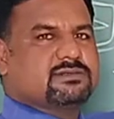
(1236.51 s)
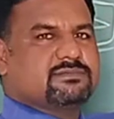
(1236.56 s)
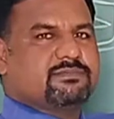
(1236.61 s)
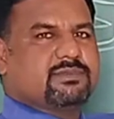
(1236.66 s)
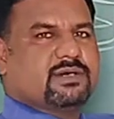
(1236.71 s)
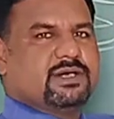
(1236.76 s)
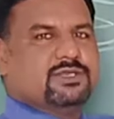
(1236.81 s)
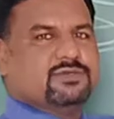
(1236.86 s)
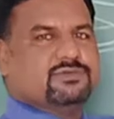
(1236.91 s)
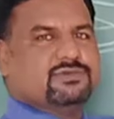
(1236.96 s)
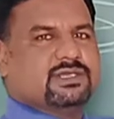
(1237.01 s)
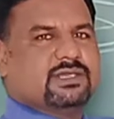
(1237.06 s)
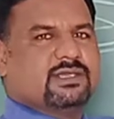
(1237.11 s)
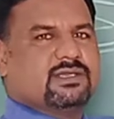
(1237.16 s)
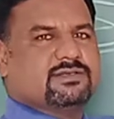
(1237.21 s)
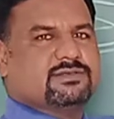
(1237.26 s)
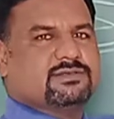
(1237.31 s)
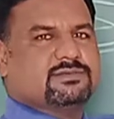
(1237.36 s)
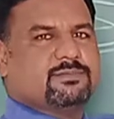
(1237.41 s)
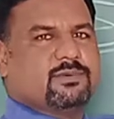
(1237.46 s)

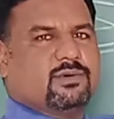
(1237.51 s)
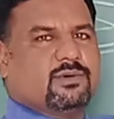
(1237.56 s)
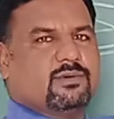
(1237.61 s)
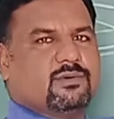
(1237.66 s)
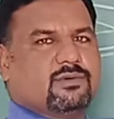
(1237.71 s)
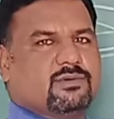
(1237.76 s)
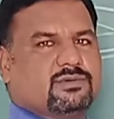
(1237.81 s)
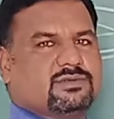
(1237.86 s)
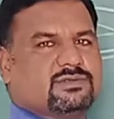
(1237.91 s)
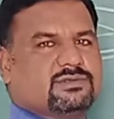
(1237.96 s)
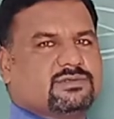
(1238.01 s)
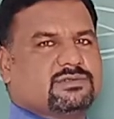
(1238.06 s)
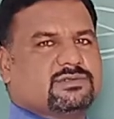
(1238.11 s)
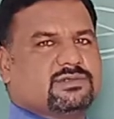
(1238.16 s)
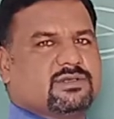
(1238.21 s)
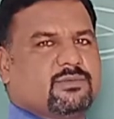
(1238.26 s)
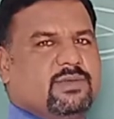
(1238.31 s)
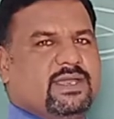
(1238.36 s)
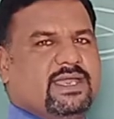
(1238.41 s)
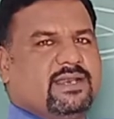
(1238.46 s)
Producing spores.
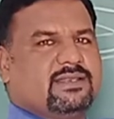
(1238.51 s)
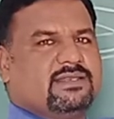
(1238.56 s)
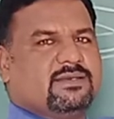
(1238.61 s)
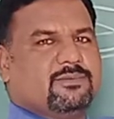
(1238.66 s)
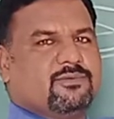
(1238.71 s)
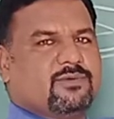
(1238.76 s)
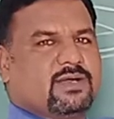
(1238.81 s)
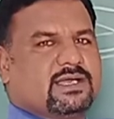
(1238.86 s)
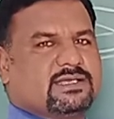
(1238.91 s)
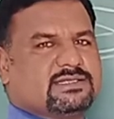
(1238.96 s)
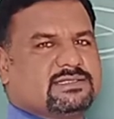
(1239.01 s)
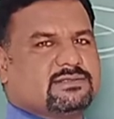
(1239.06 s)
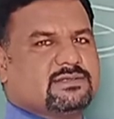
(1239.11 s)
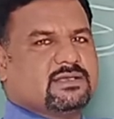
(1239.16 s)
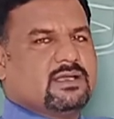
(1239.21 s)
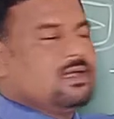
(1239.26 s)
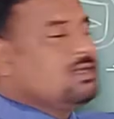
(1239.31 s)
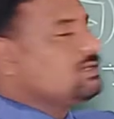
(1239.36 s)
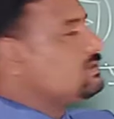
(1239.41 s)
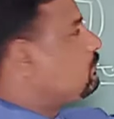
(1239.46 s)
Where the
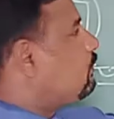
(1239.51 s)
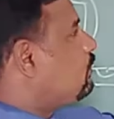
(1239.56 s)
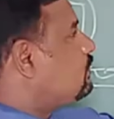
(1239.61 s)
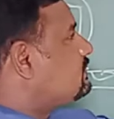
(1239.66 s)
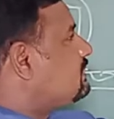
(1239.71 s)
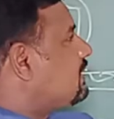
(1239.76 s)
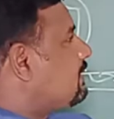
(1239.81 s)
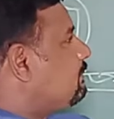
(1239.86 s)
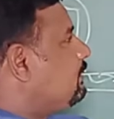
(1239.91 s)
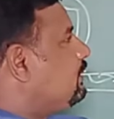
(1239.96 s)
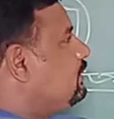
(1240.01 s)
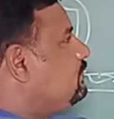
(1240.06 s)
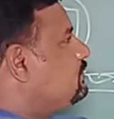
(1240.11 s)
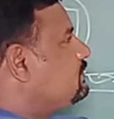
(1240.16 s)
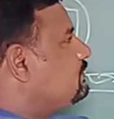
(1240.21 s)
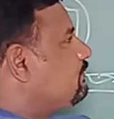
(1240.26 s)
fungus spores are produced